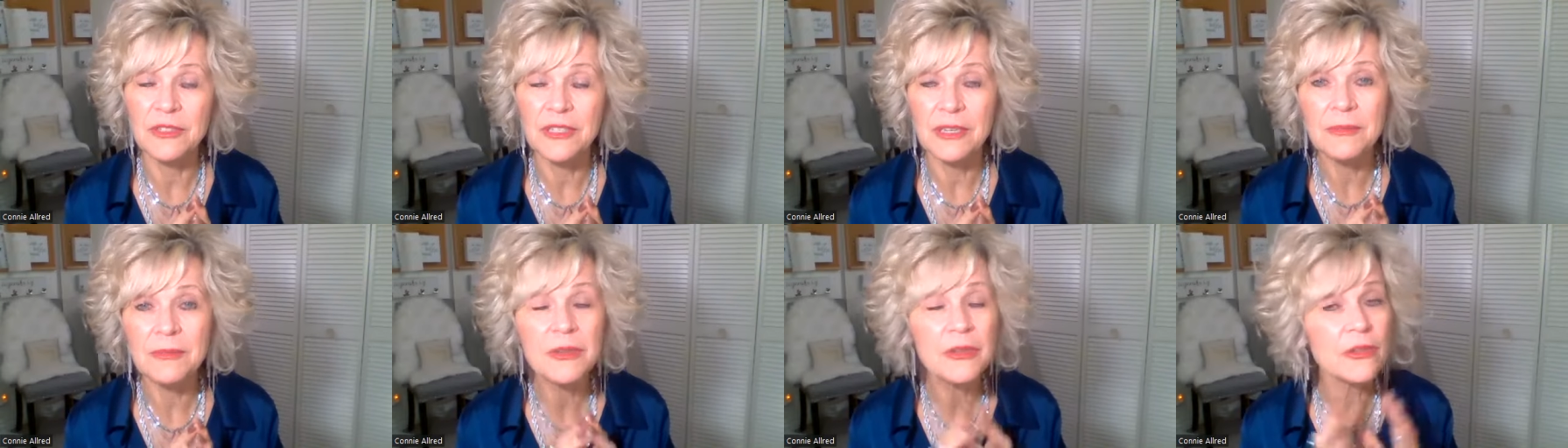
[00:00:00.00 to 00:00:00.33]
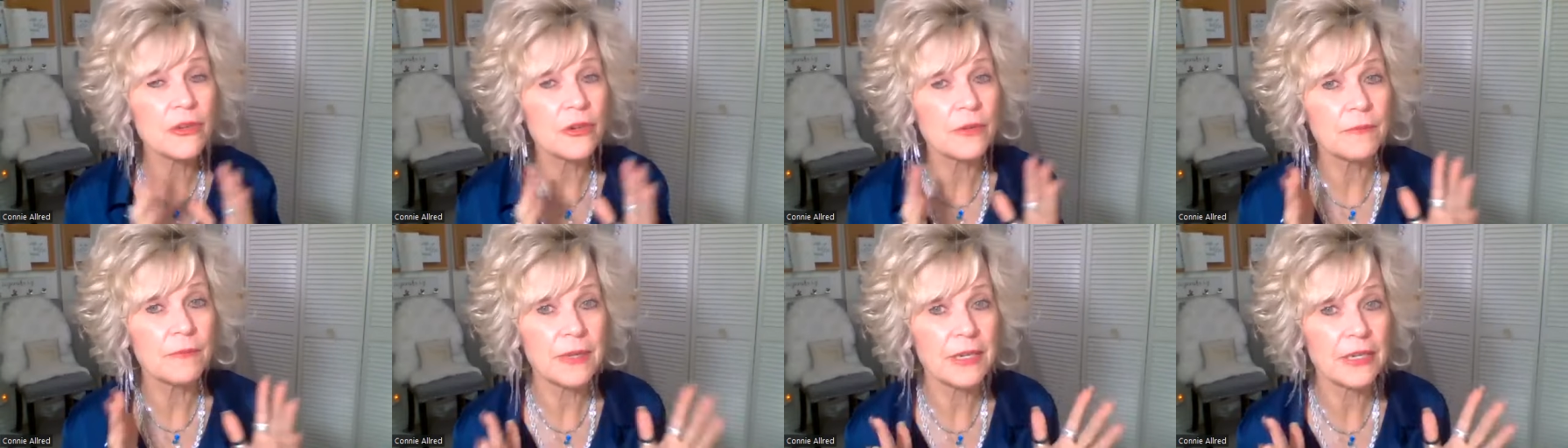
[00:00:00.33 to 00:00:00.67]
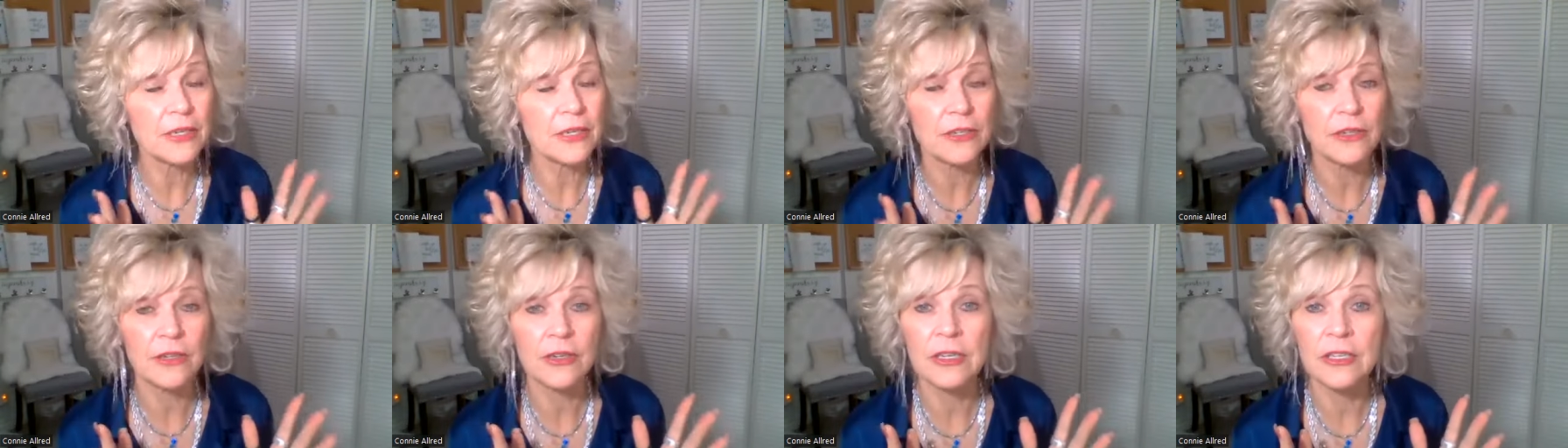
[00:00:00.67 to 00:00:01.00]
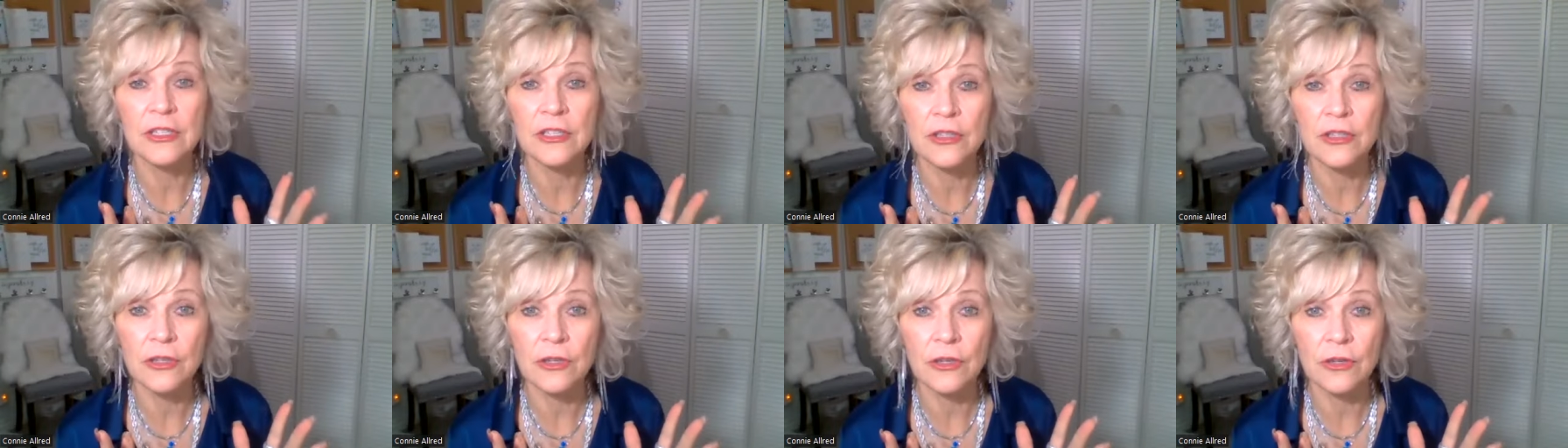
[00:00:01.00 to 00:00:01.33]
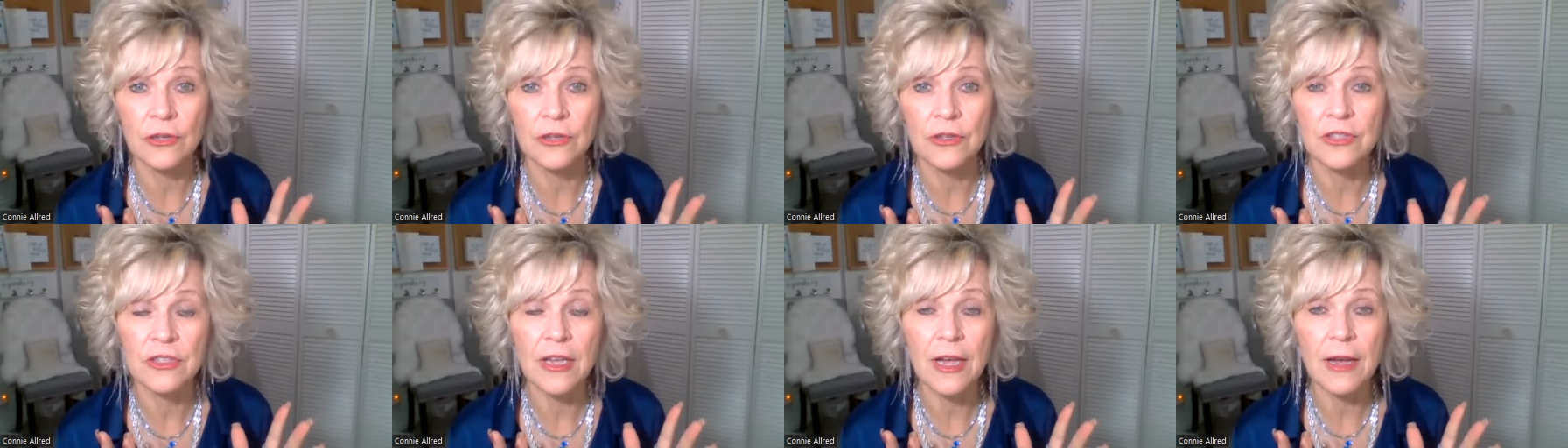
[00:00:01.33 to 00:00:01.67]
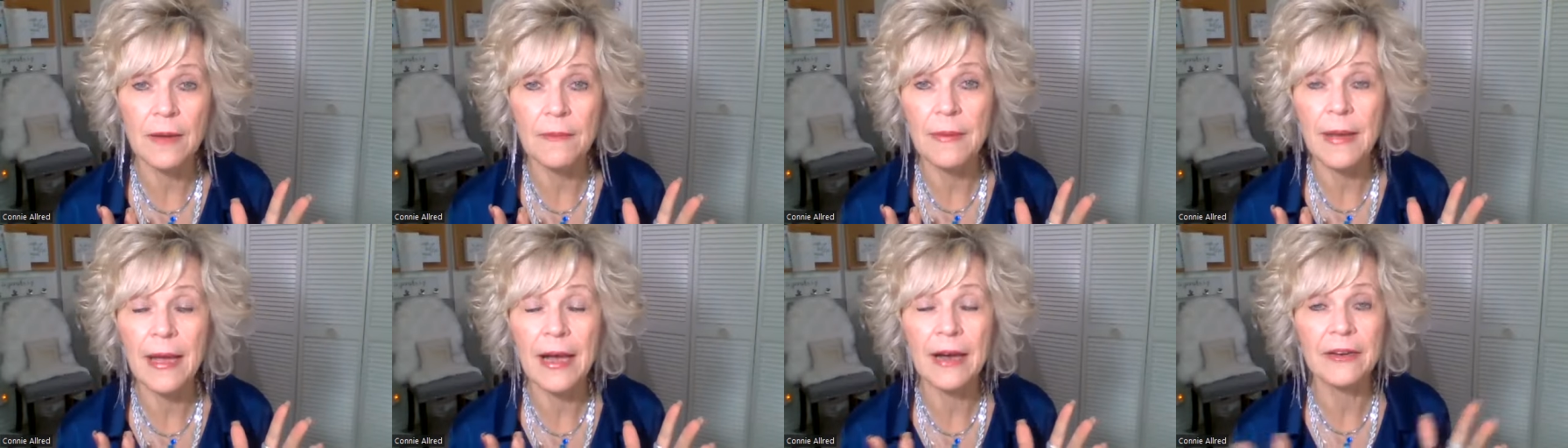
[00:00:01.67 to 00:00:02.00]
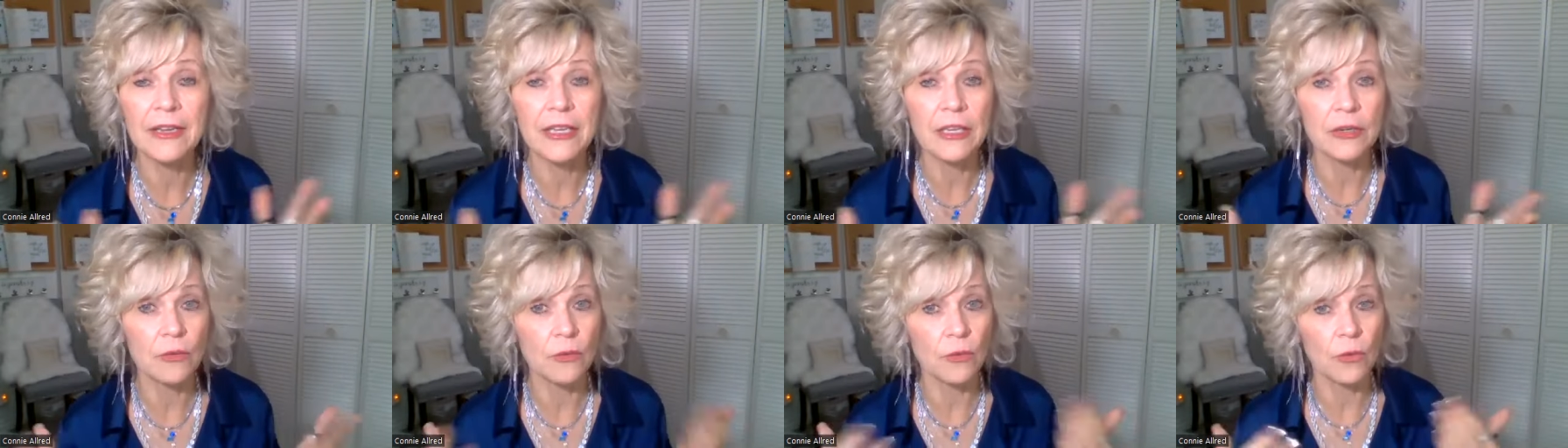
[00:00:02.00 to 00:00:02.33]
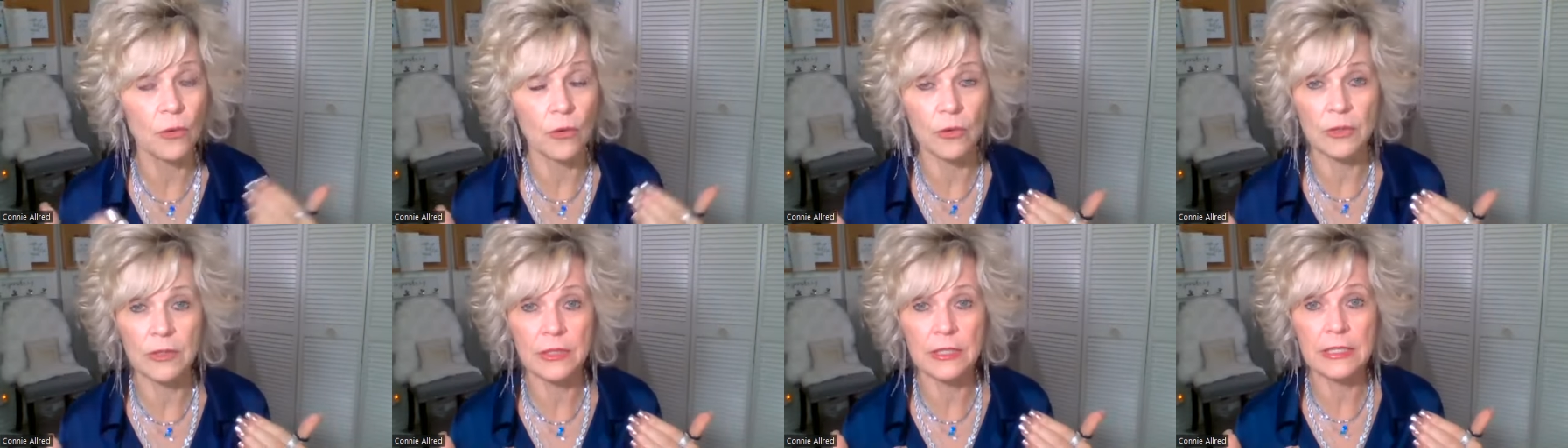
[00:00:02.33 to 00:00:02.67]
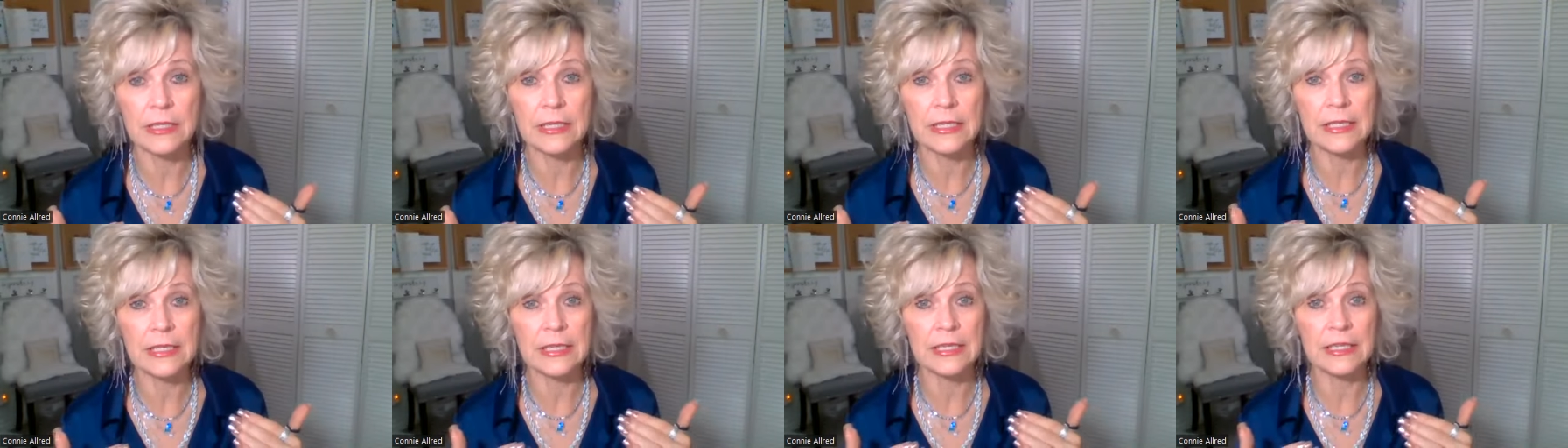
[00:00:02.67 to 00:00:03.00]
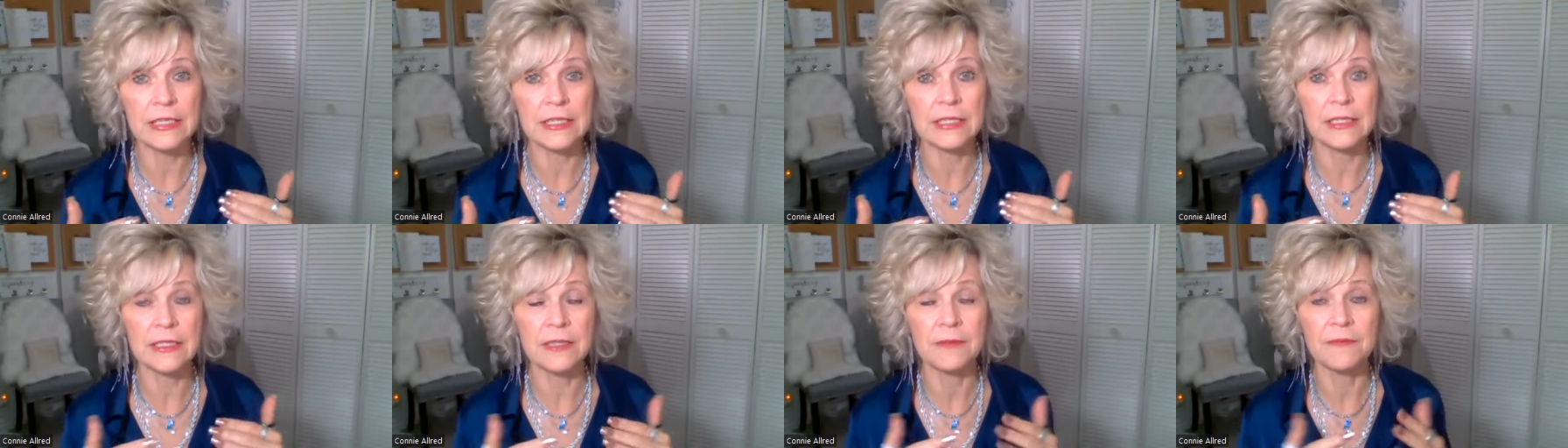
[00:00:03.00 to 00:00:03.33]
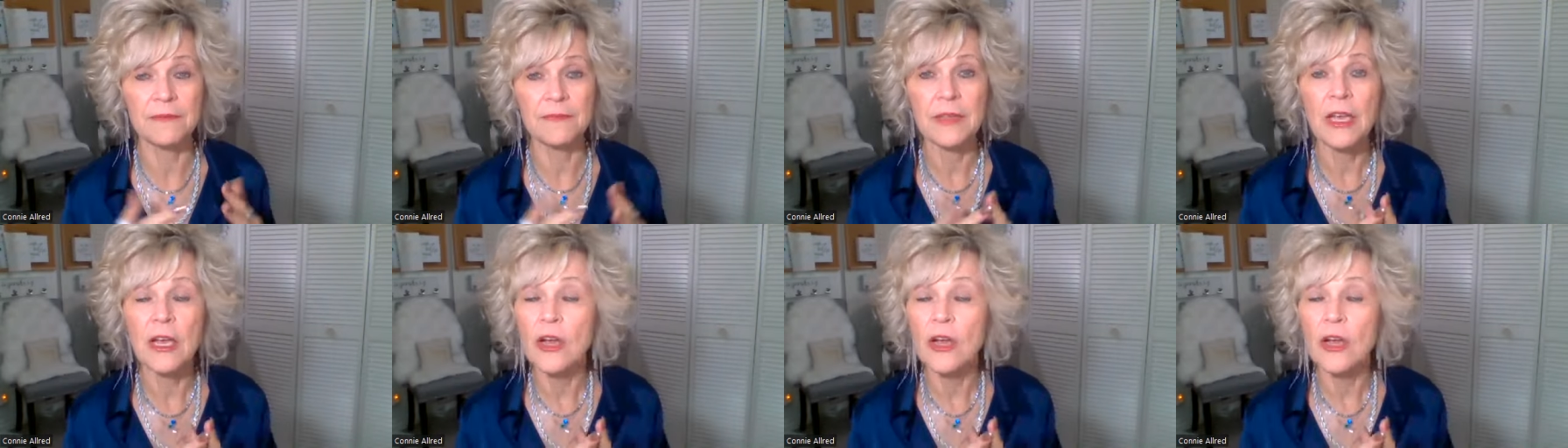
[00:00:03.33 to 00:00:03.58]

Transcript: some of their bigger concerns about enrolling is